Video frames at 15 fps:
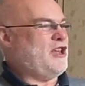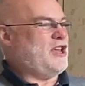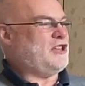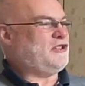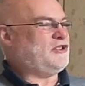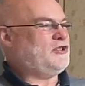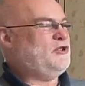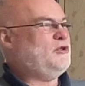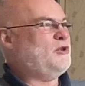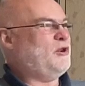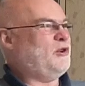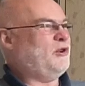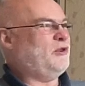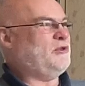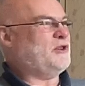it's
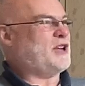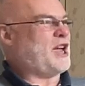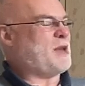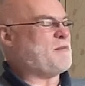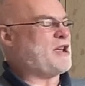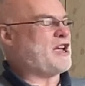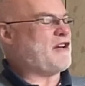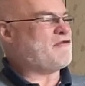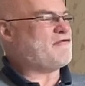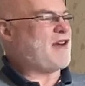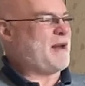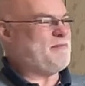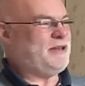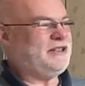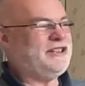not, you can't make a
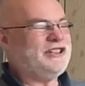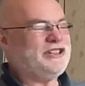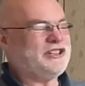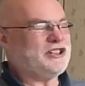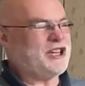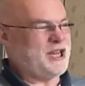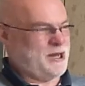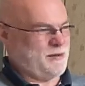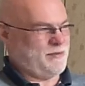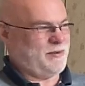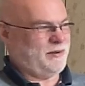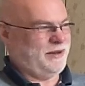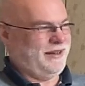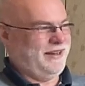rapid escape